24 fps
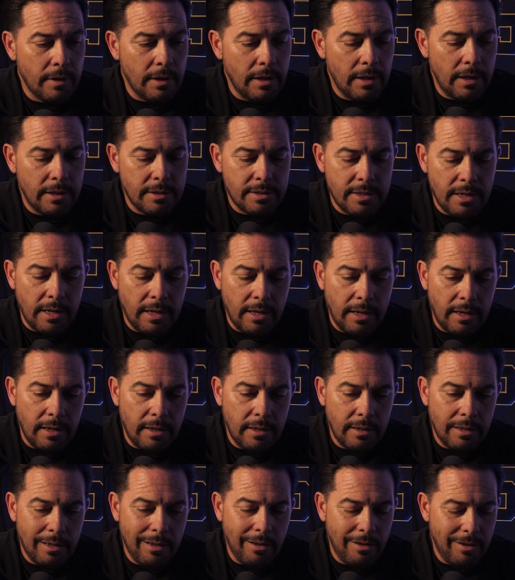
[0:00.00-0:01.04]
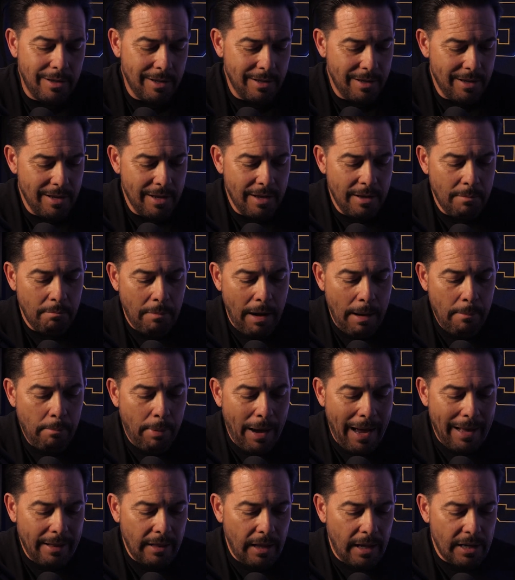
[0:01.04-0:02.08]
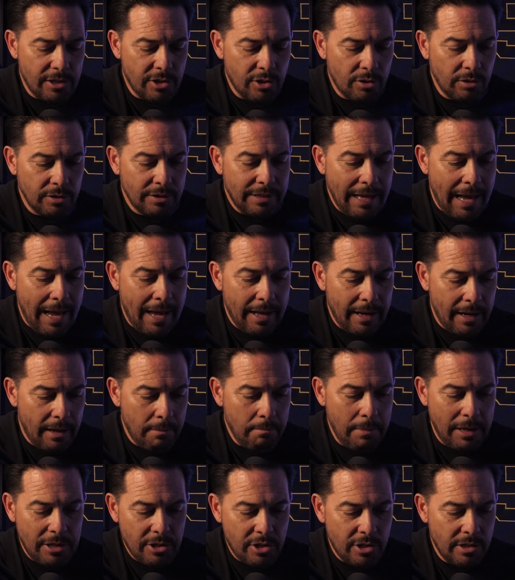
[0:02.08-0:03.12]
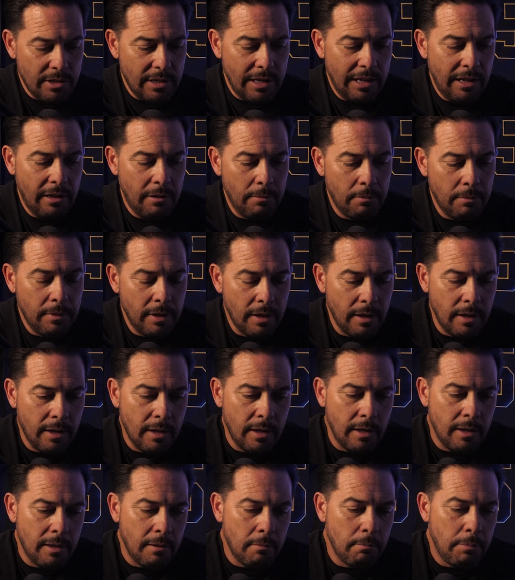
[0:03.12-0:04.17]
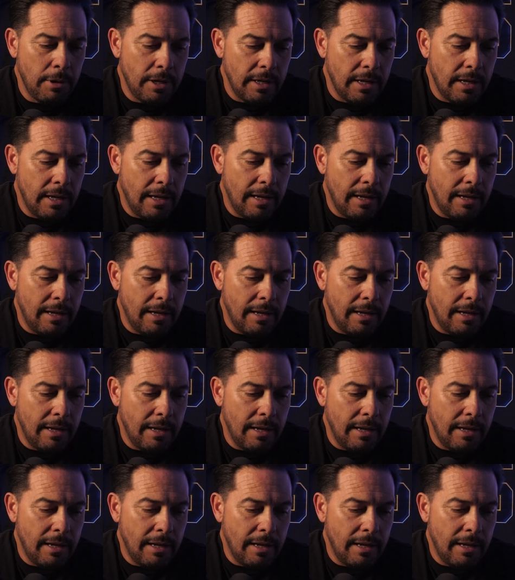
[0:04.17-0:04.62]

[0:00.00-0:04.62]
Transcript: it's my biological dad. I mentioned him, but